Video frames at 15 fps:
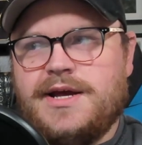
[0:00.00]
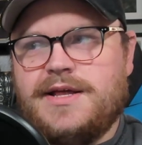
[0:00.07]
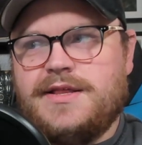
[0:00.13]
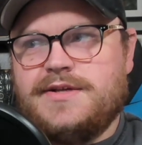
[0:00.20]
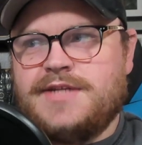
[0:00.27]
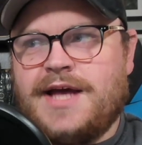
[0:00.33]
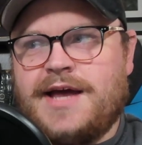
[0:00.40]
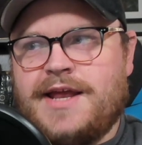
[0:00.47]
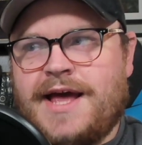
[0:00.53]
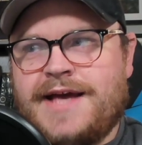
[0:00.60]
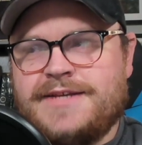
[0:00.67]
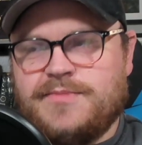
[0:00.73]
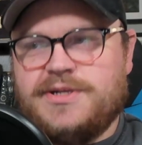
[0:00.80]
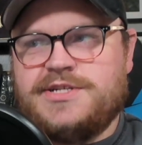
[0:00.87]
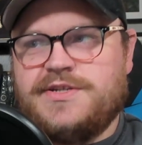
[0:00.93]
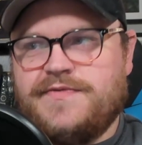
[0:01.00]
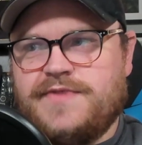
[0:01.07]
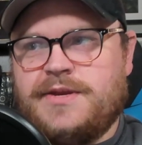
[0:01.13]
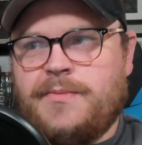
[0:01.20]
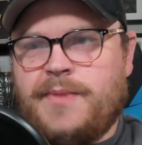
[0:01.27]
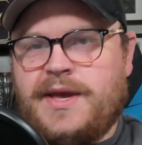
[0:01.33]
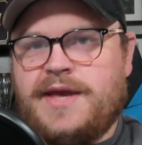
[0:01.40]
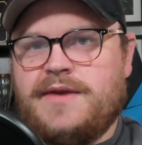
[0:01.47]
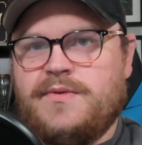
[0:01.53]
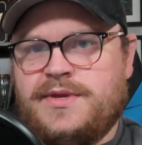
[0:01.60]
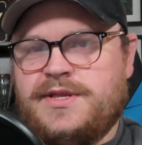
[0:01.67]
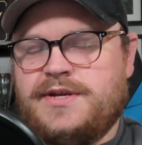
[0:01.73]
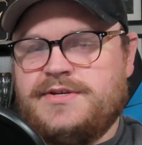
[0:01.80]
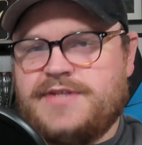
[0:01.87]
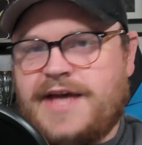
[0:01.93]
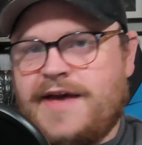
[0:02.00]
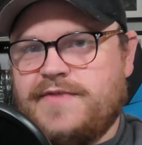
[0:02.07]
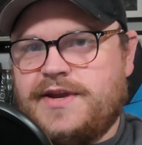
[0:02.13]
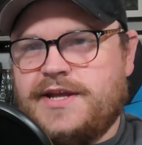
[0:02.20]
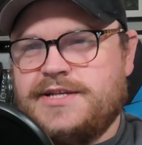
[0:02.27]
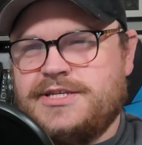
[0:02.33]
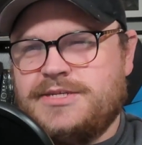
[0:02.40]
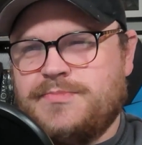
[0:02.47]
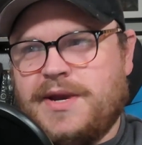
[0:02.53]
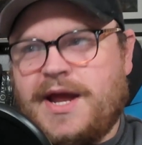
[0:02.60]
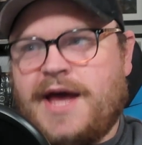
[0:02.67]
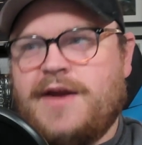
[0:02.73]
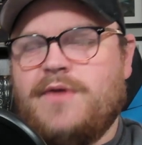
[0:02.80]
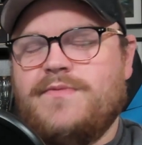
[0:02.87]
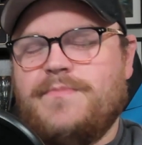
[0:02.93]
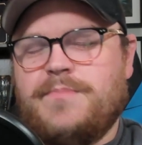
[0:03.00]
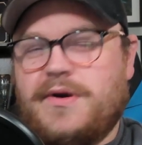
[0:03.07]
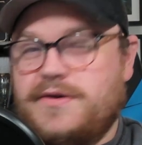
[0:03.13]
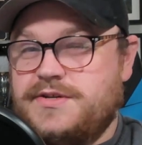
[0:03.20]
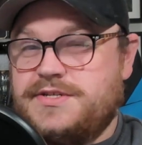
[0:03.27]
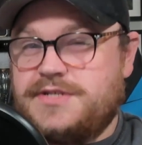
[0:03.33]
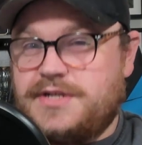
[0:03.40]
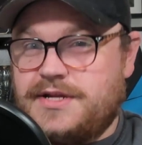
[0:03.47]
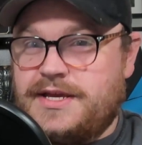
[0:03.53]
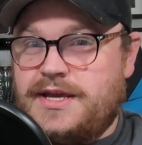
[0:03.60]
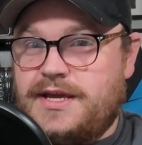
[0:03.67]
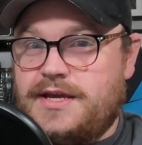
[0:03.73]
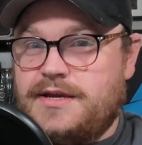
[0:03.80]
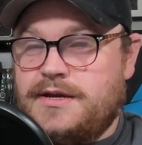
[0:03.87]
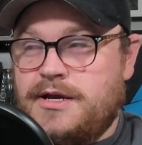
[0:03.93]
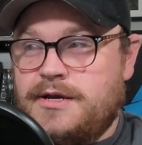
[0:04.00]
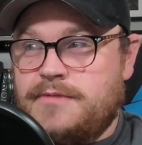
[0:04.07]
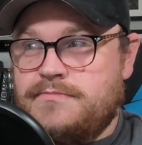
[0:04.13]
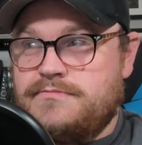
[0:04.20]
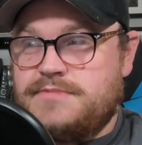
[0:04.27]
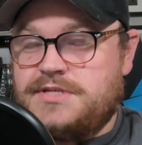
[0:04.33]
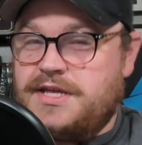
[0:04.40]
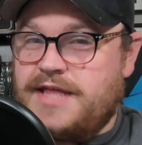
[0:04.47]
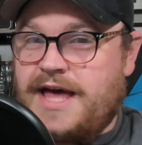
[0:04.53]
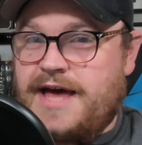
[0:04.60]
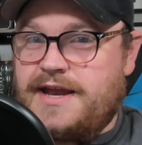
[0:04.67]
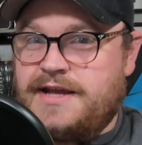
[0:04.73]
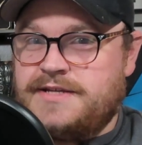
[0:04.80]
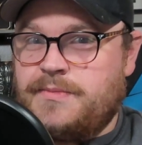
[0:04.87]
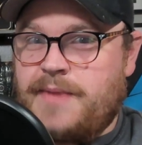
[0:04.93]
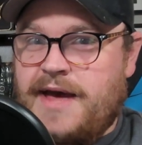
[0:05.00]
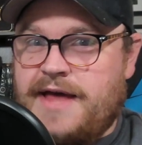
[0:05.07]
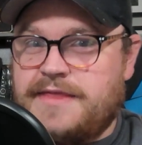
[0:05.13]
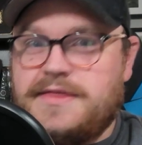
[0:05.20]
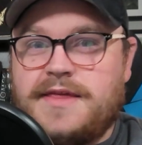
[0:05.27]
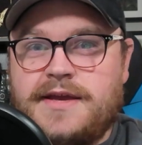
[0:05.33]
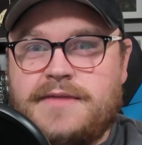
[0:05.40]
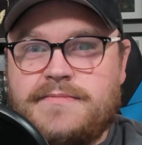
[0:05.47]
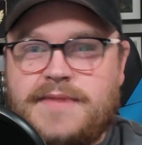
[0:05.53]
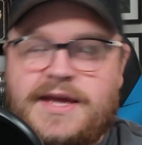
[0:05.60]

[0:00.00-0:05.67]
There's not as much of a debate when there's evidence, but I don't personally see that as a bad thing.